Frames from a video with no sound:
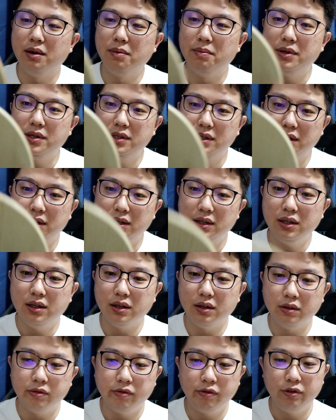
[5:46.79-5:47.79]

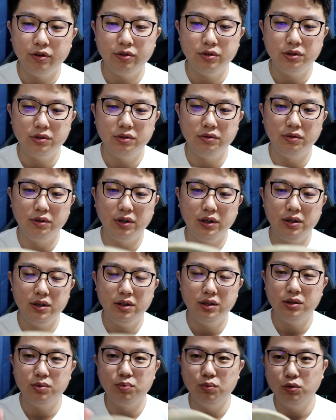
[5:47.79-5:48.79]
basically it feels
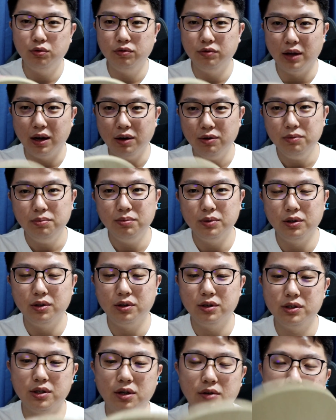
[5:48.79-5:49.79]
really smooth now
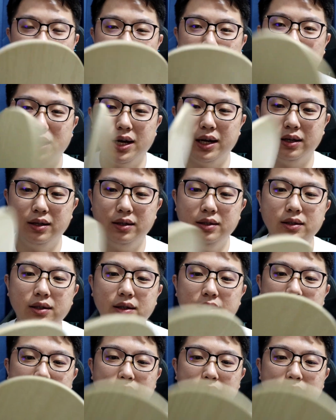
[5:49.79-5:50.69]
because of the lacquer.